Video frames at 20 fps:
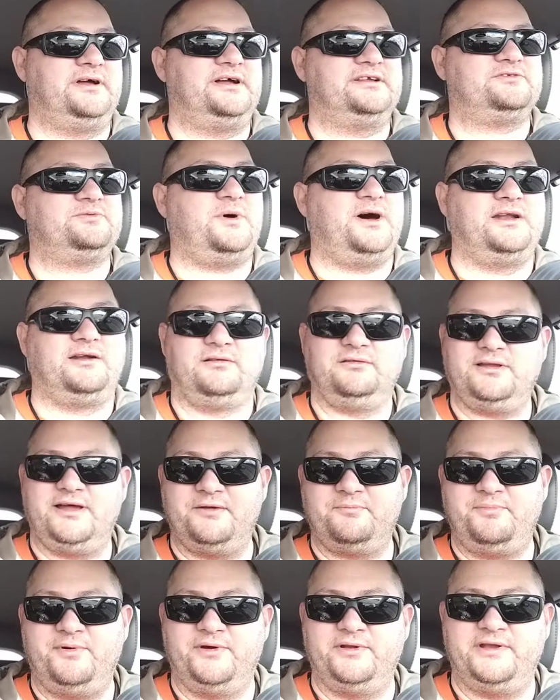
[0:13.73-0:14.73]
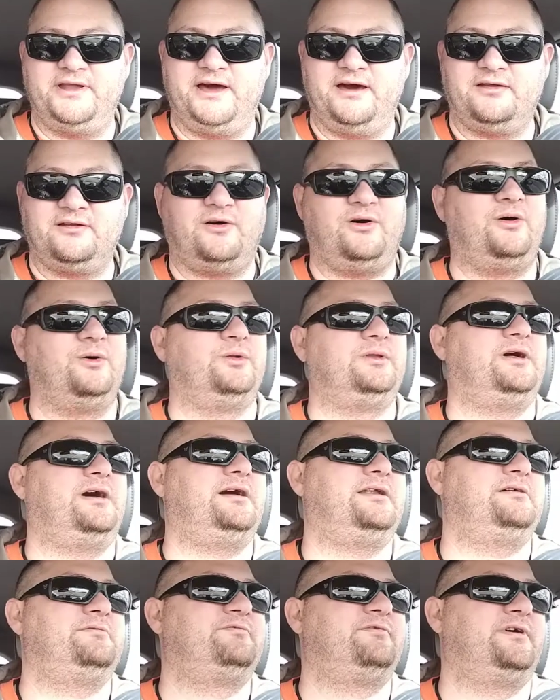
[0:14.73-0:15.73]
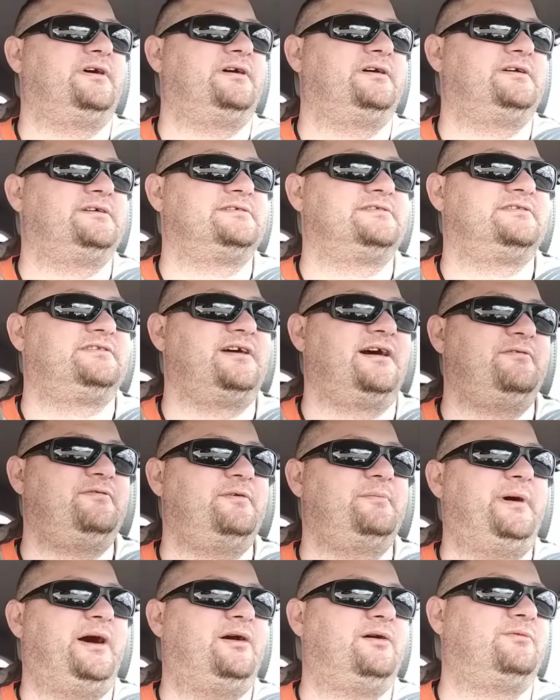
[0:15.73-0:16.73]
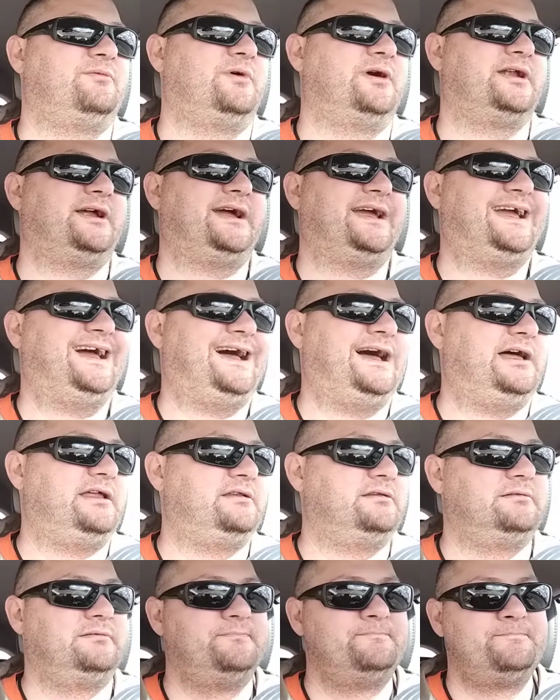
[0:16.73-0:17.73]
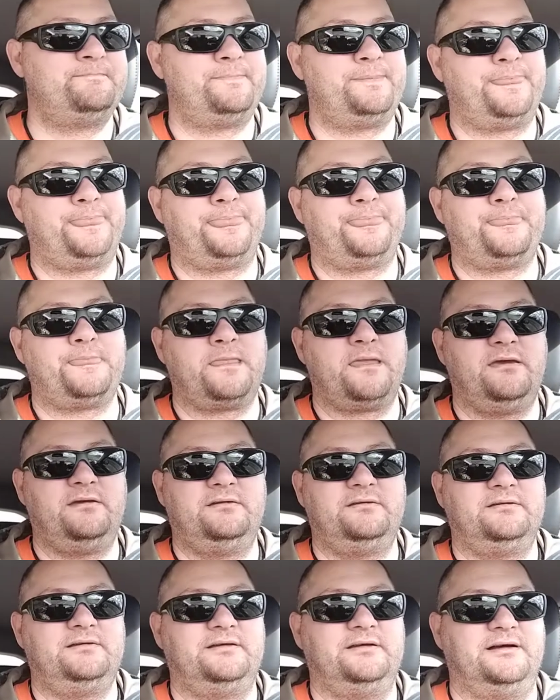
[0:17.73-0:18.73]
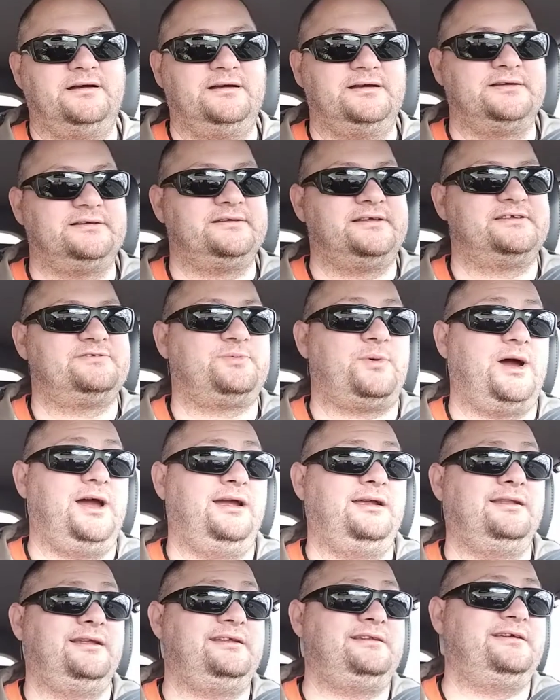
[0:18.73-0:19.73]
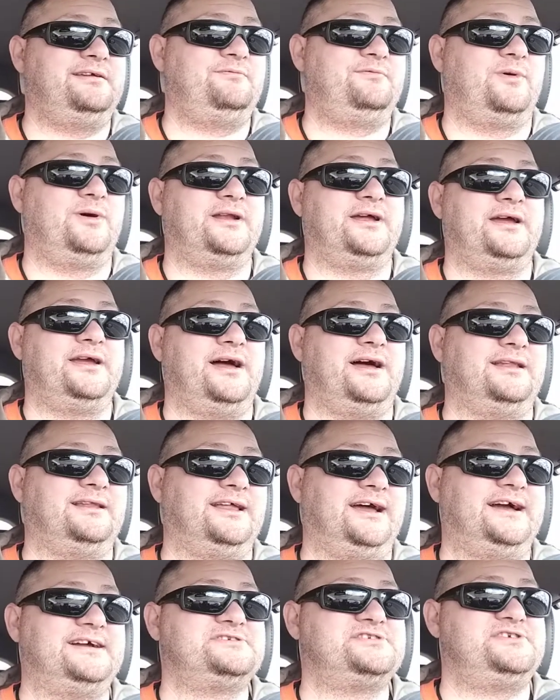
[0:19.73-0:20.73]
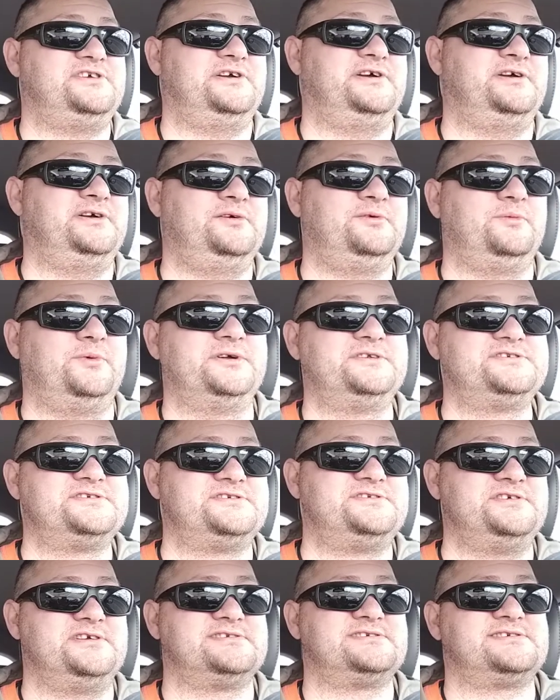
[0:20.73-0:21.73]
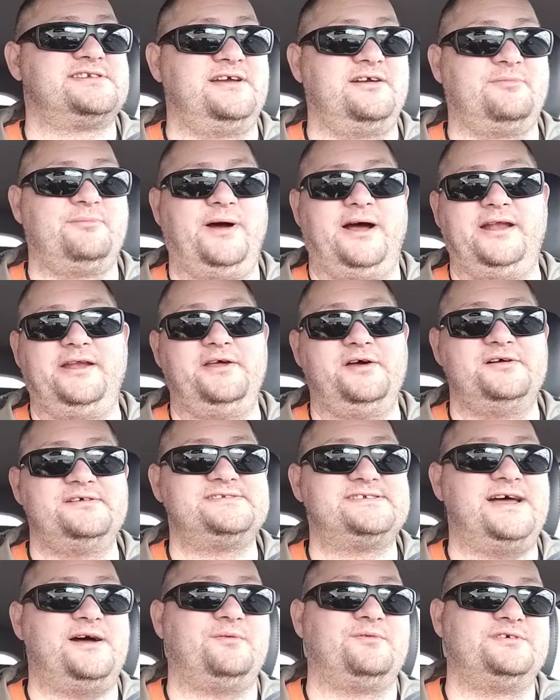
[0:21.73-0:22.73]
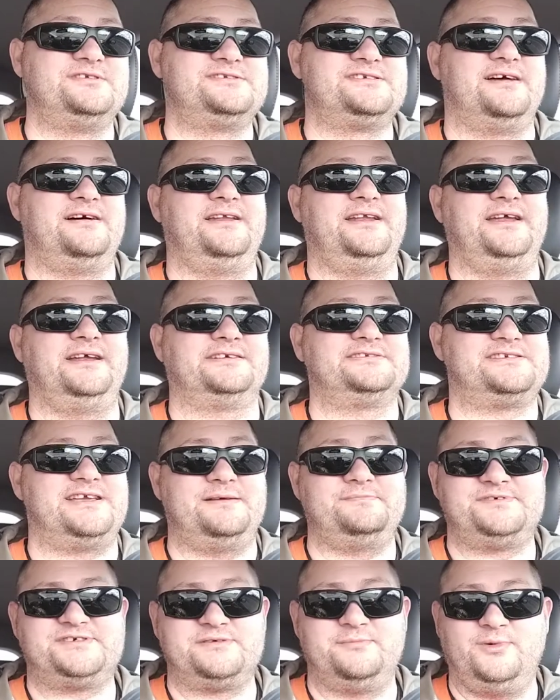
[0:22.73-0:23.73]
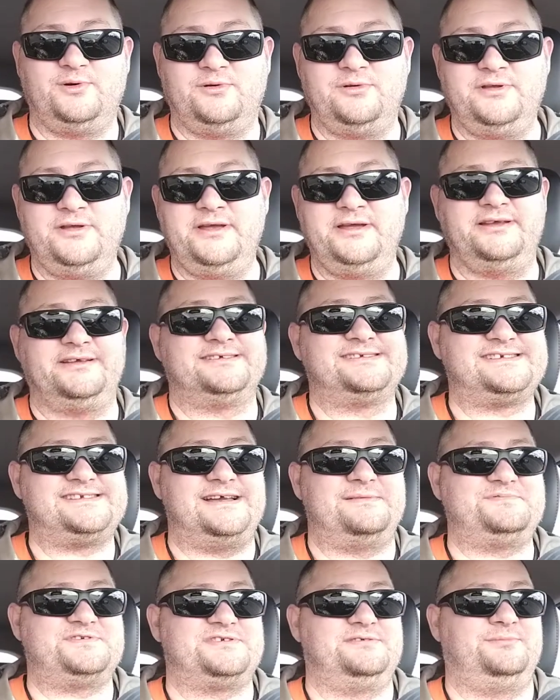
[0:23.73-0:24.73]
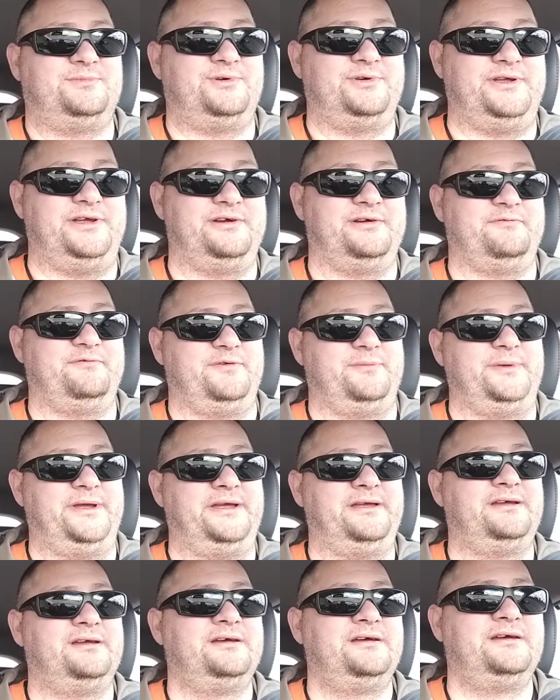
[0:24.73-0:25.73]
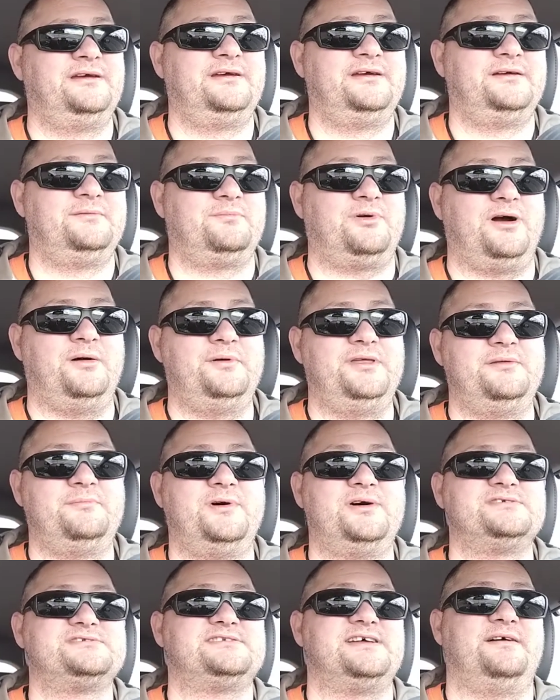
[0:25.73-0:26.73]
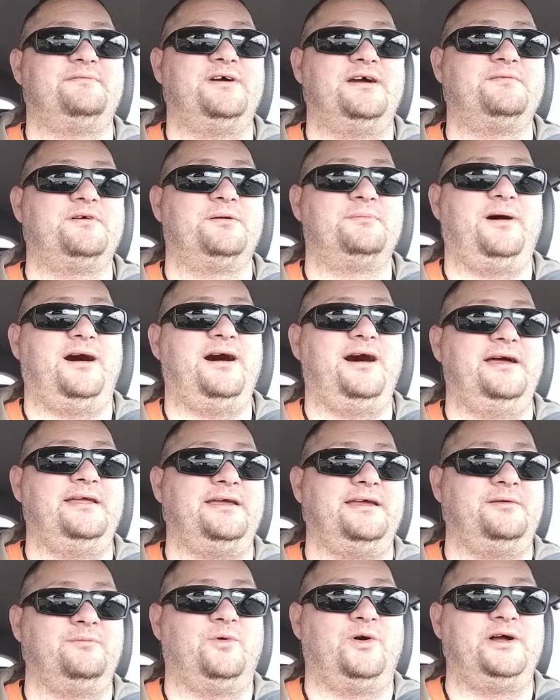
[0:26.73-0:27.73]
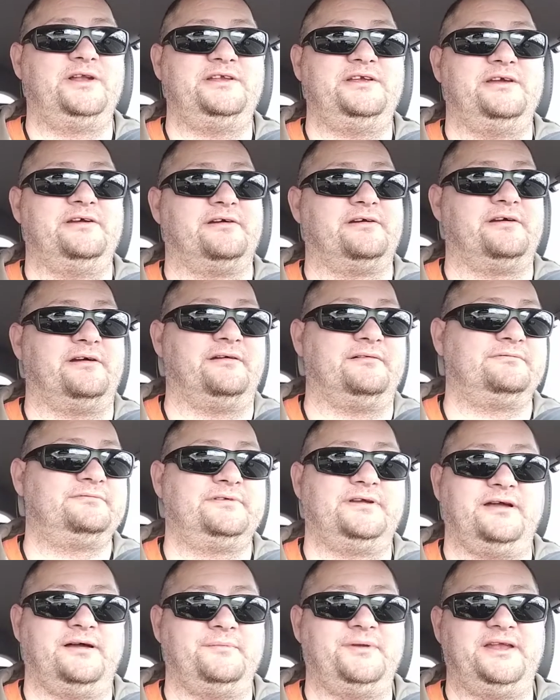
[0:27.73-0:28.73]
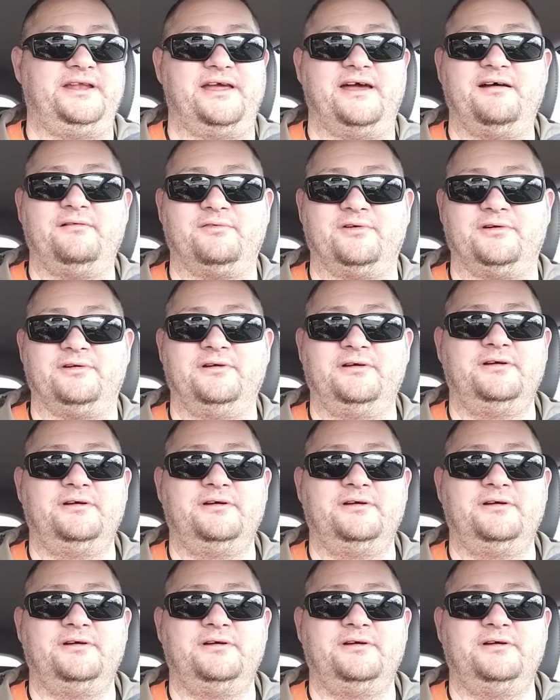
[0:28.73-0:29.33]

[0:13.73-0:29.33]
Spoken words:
that's why I don't like putting out a whole lot of stuff about what I got. That's why I only did what I got last year, which, just so everybody knows, that was an exceptional year for me. Probably the most I've ever bought in 1 year. I mean, ever.